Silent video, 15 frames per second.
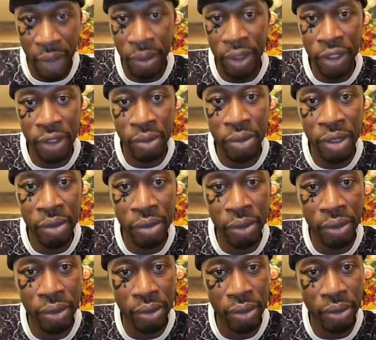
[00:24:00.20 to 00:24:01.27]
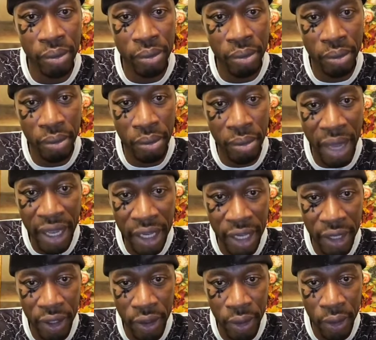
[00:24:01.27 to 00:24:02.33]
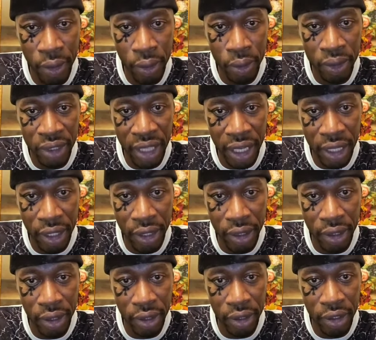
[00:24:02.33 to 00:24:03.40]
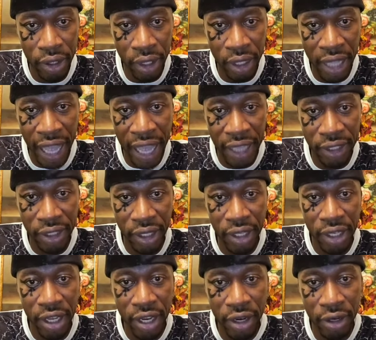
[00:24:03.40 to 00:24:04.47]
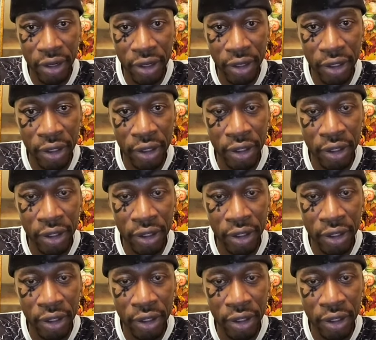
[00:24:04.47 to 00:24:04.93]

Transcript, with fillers: How much are people making who take your class a year?